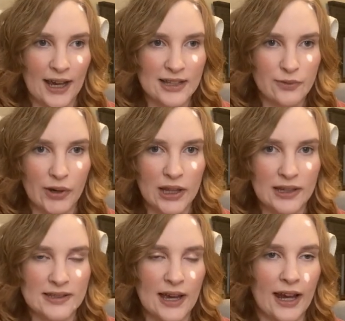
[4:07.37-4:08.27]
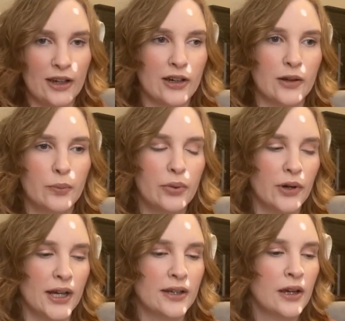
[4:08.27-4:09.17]
as well as I could
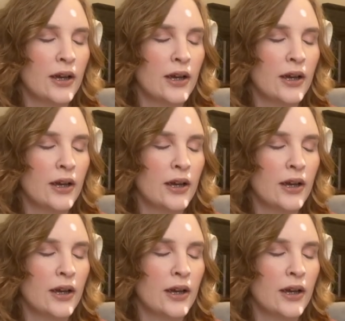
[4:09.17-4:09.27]
put